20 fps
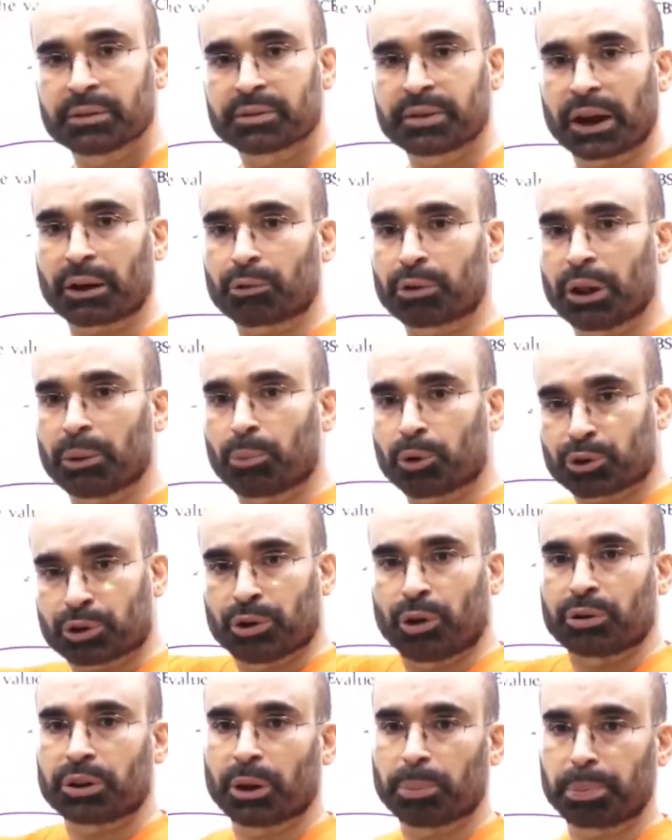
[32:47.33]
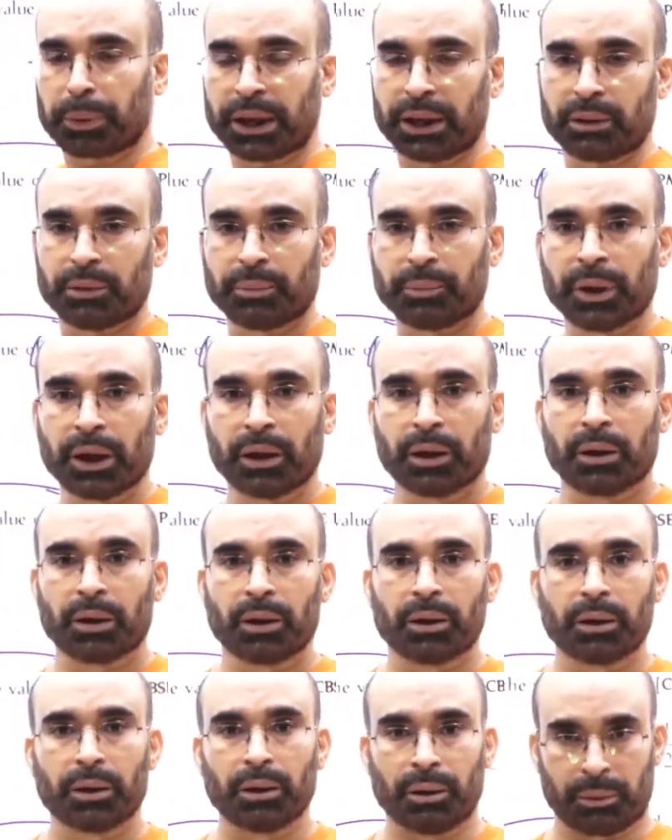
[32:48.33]
Circular motion on the plane,
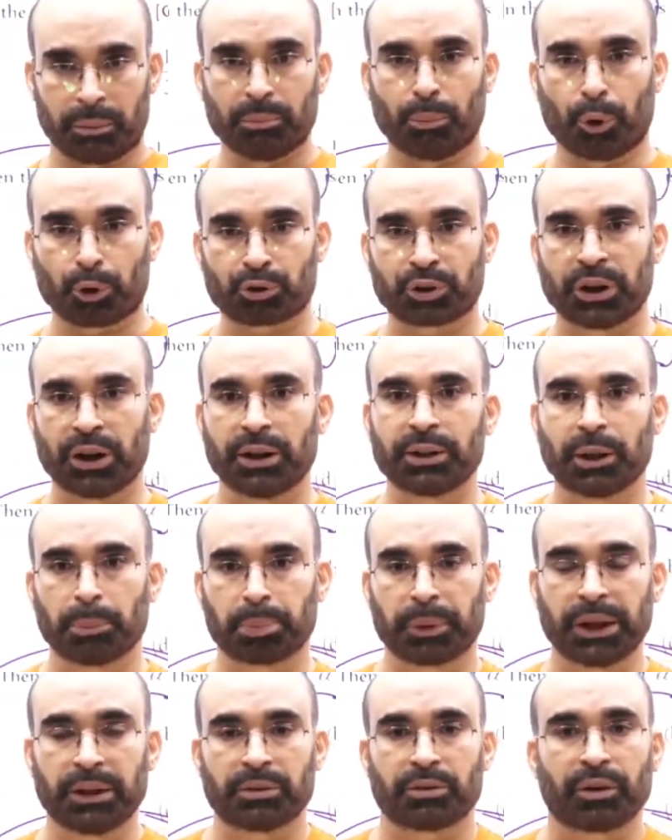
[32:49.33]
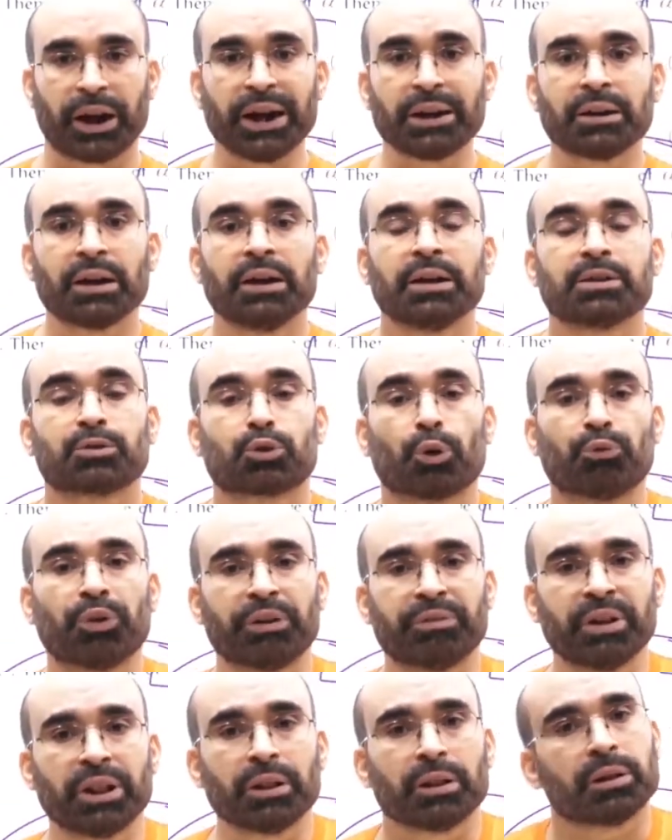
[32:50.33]
motion in the plane, right? So we
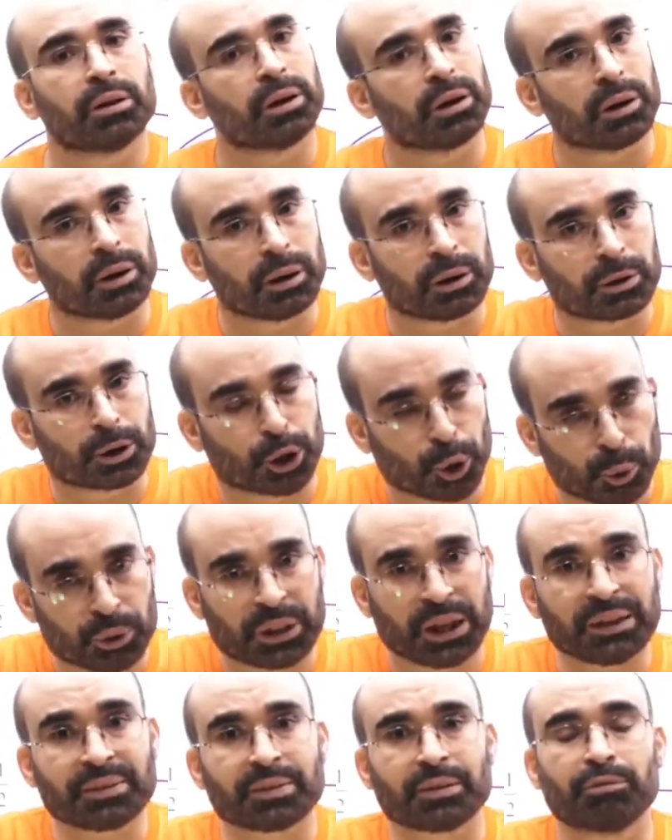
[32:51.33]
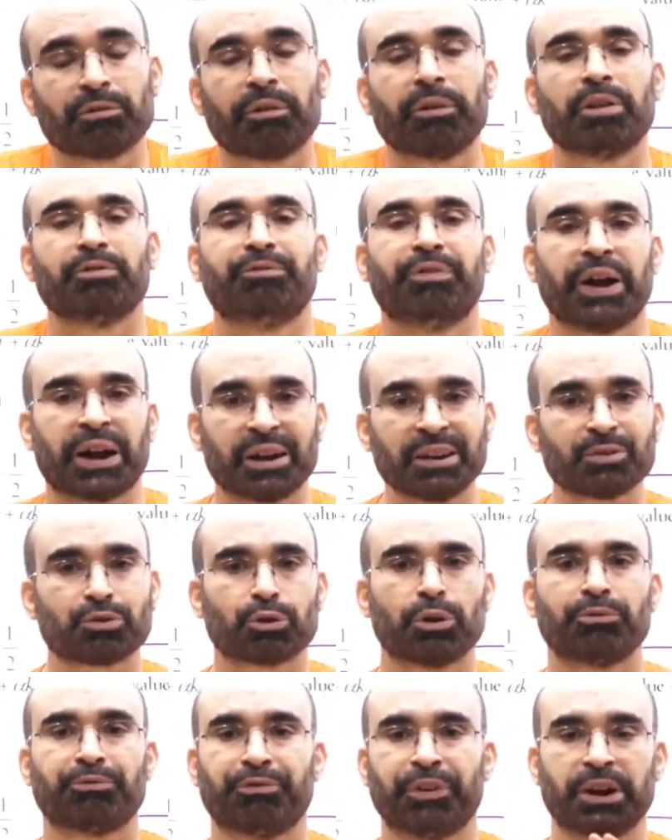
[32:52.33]
will do this. We will very
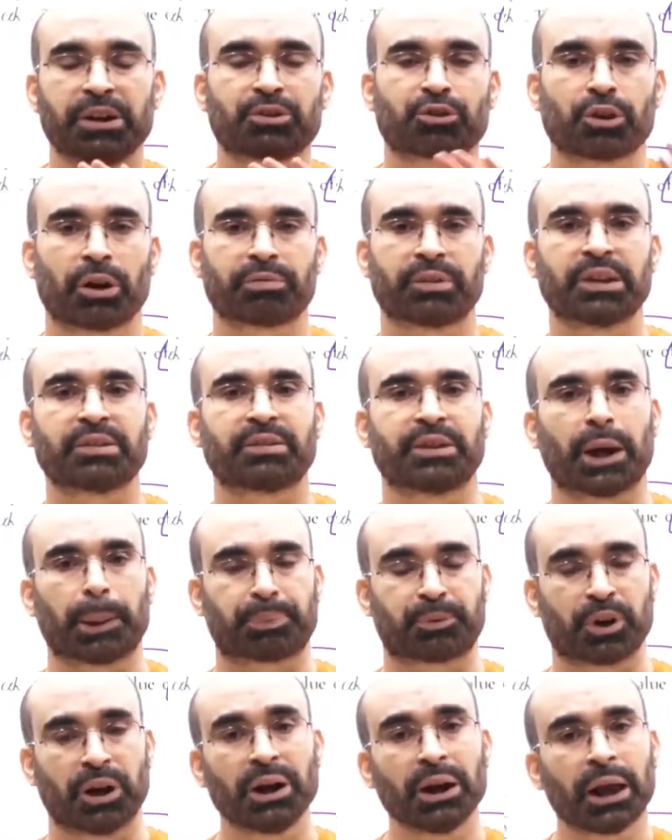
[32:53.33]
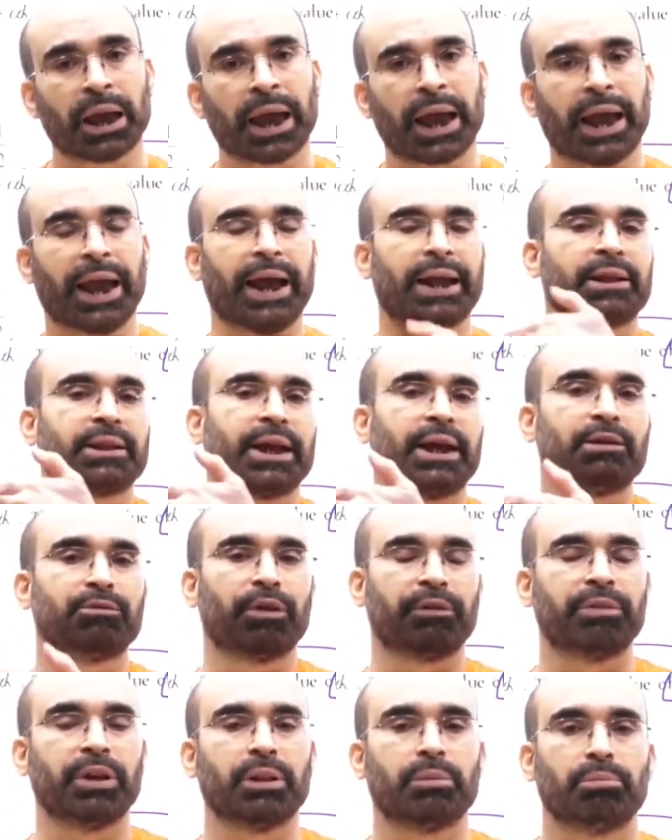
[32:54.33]
soon finish off this chapter, and then
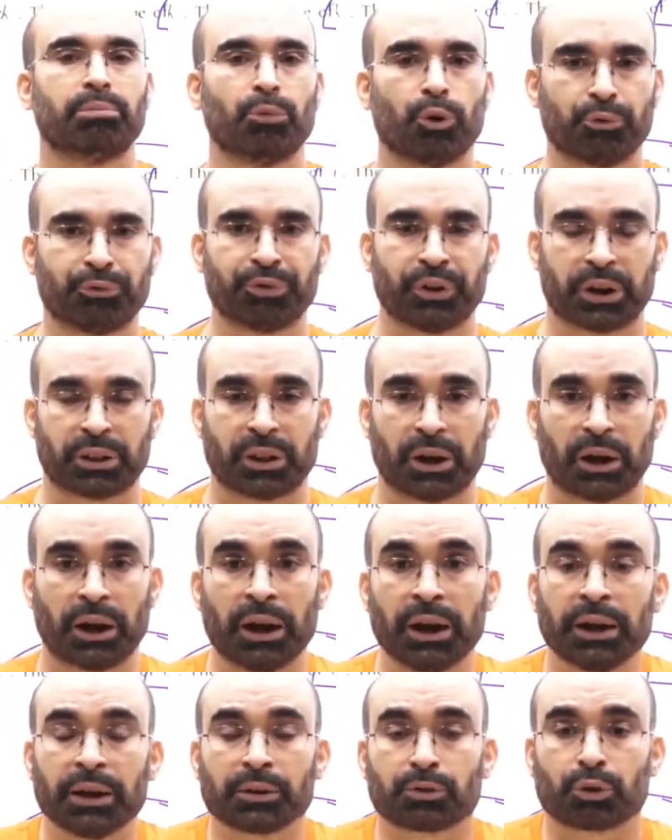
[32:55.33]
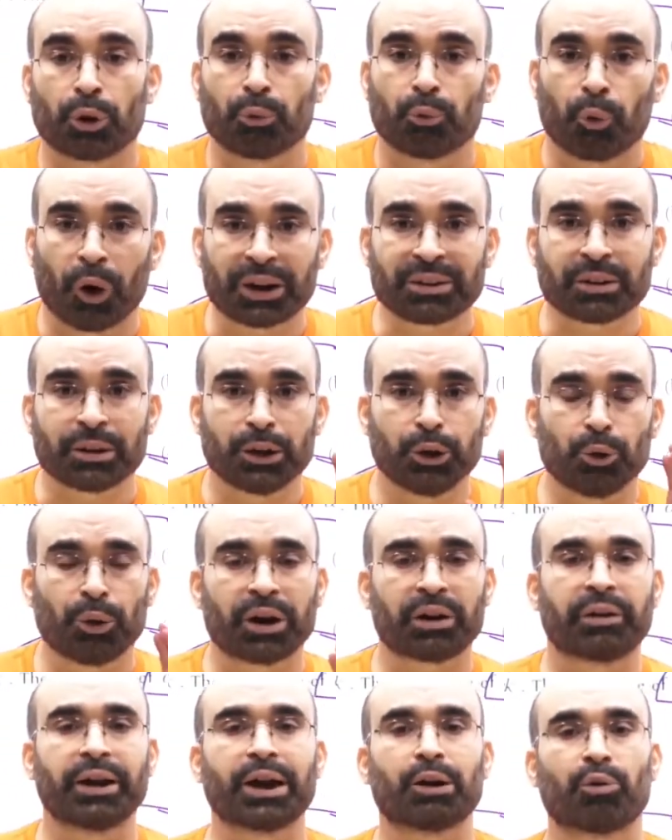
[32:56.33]
we will move further. So what you
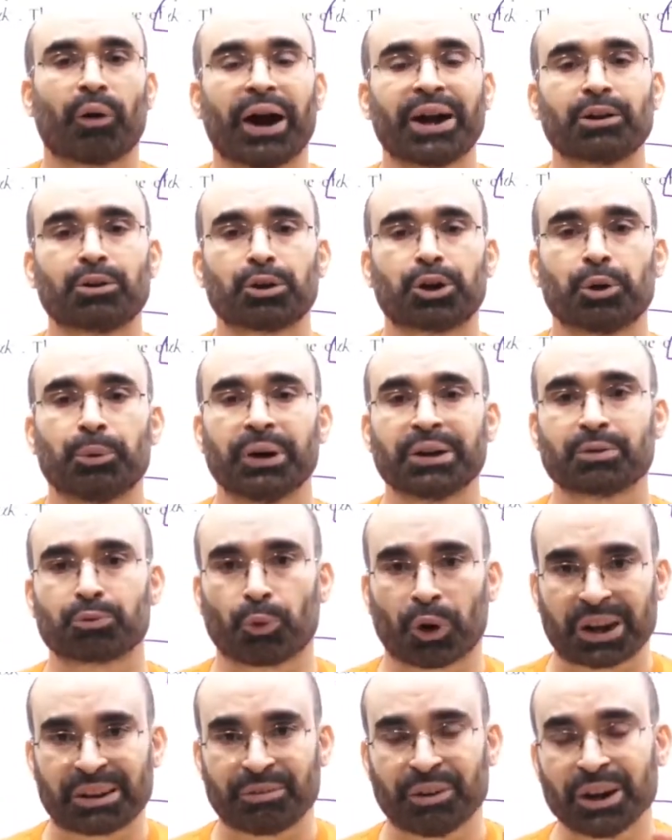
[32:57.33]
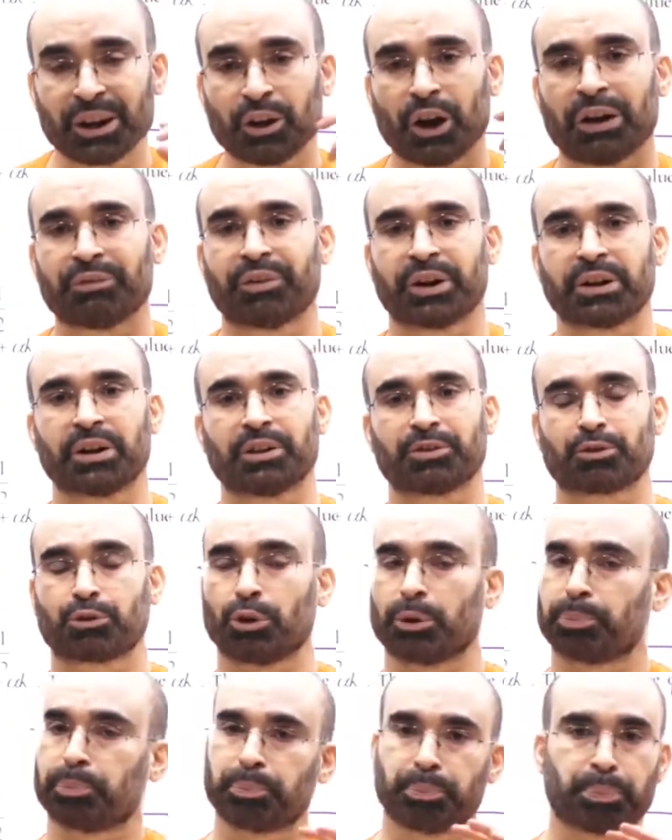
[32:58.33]
are required to do is, whatever you have
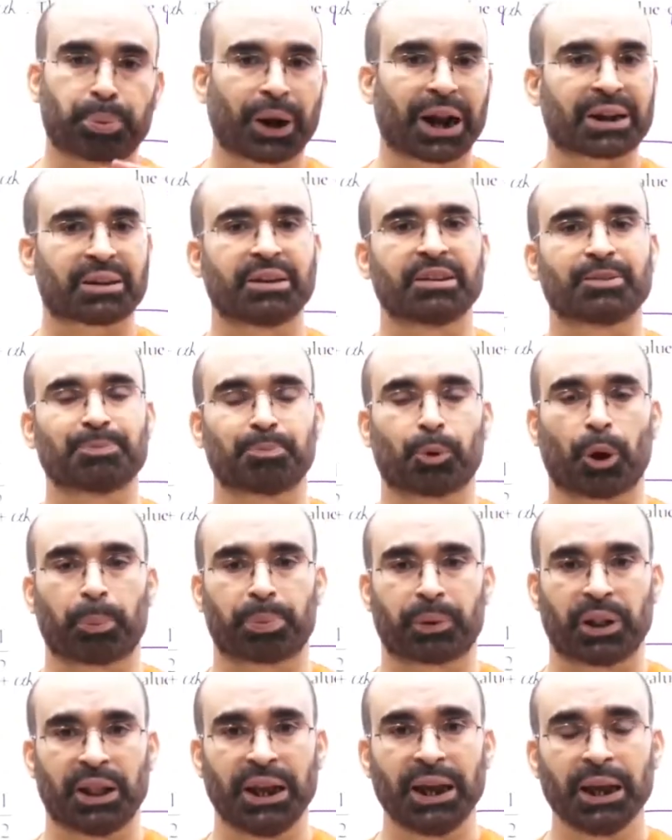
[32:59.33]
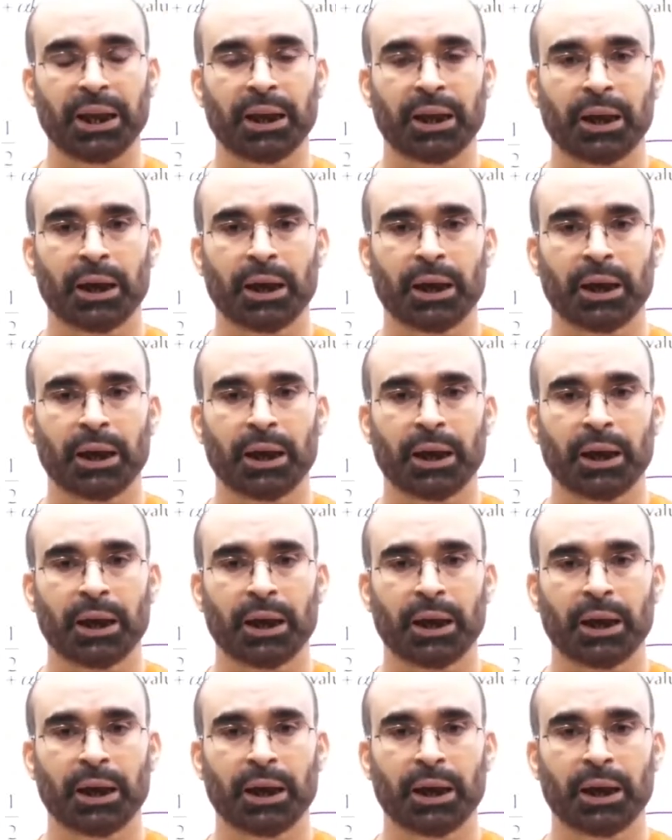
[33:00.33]
understood, practice properly.